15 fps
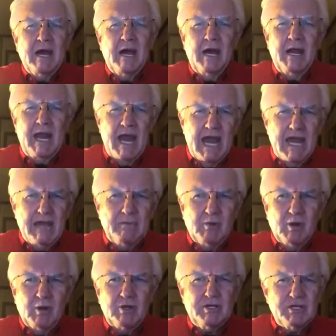
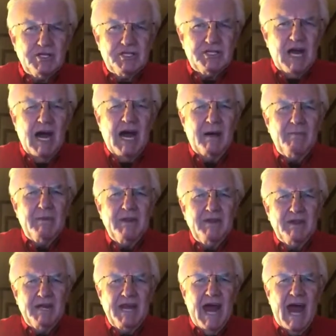unable to stop
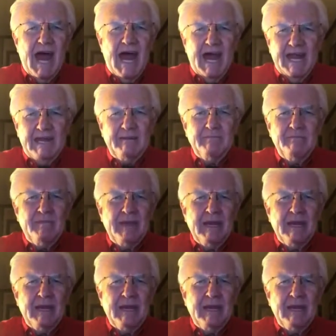the dying.